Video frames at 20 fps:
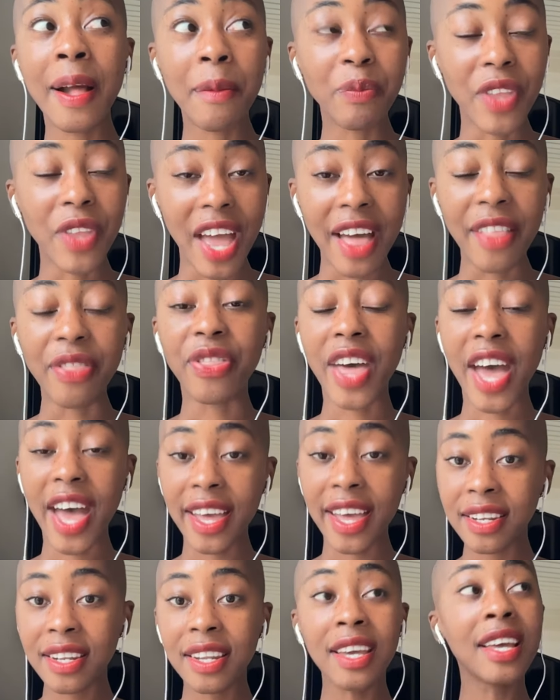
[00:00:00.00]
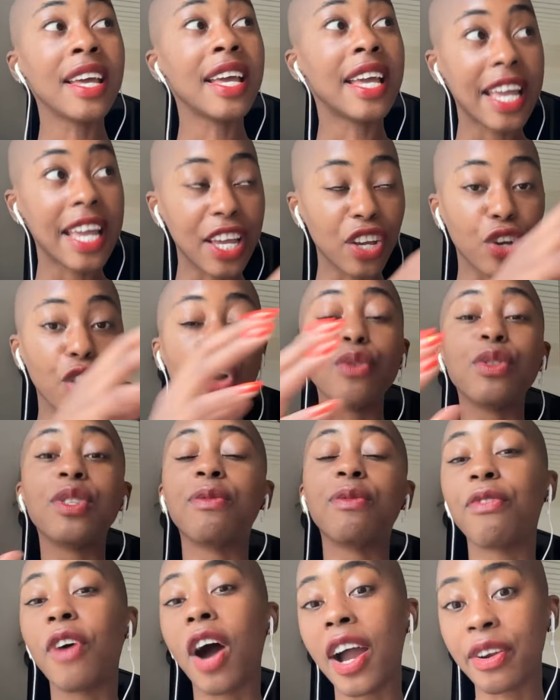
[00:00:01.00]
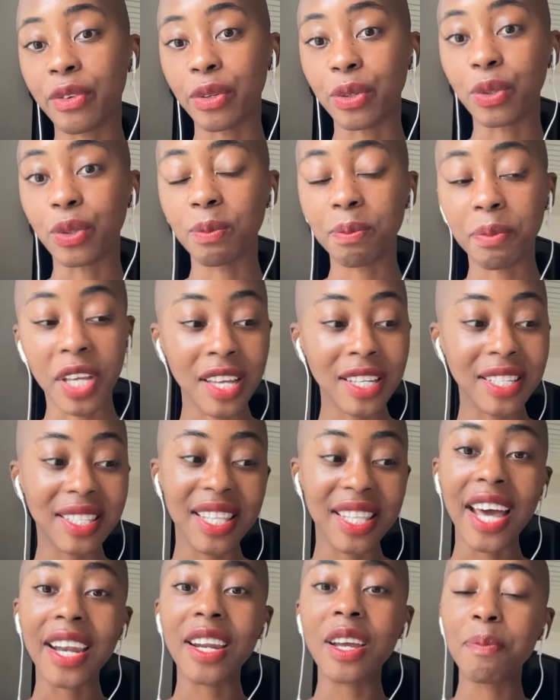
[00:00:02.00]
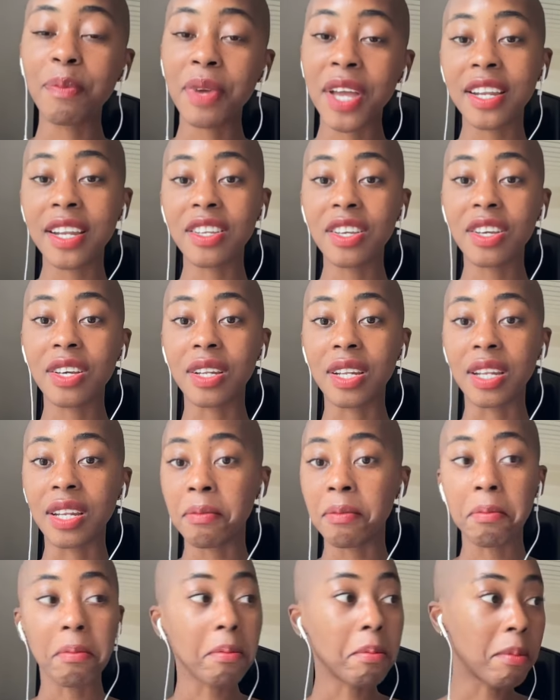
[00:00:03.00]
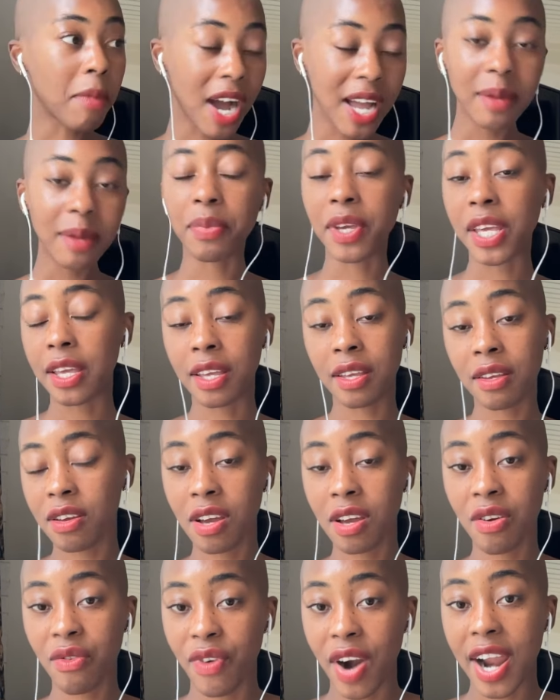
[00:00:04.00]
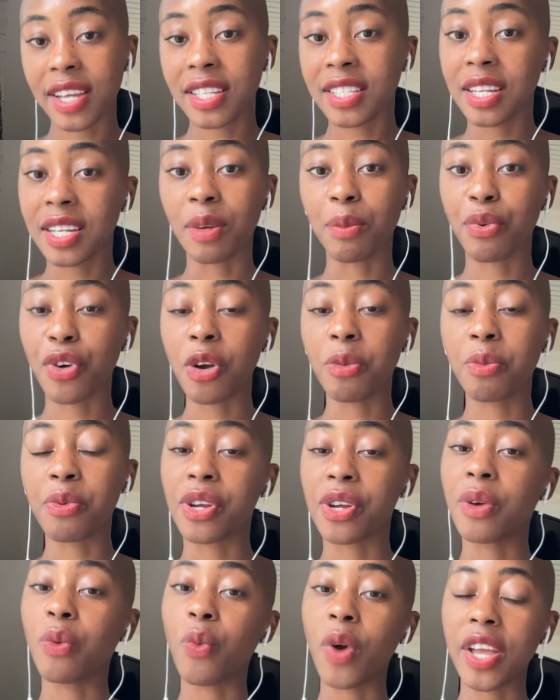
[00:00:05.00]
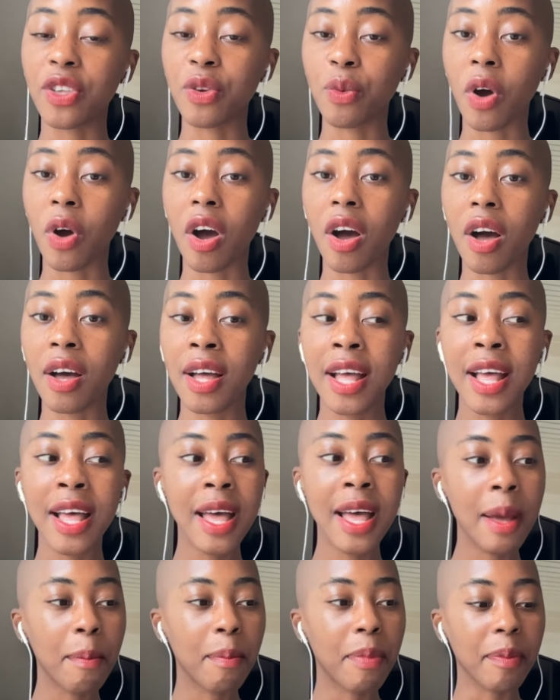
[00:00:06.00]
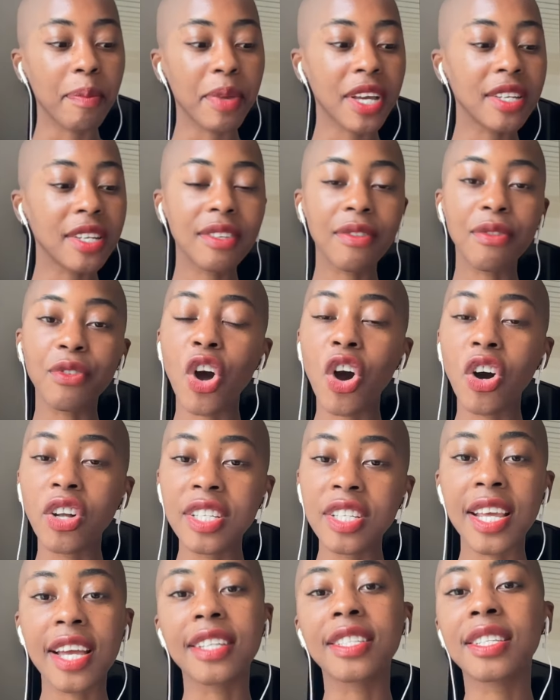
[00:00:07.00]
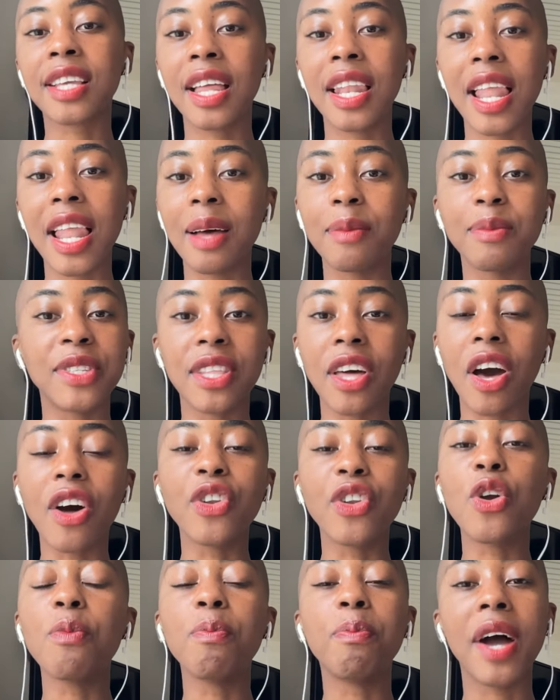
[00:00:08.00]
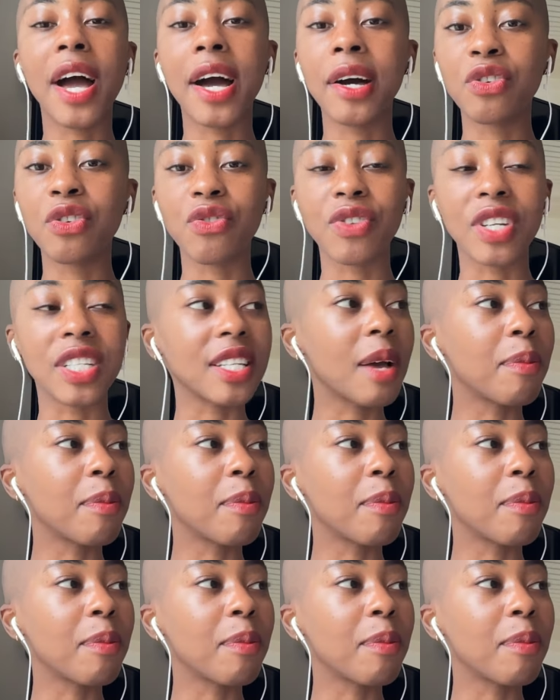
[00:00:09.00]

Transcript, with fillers: And then it goes viral because that opinion might be correct and appropriate where you are, but because of context collapse, there are no boundaries.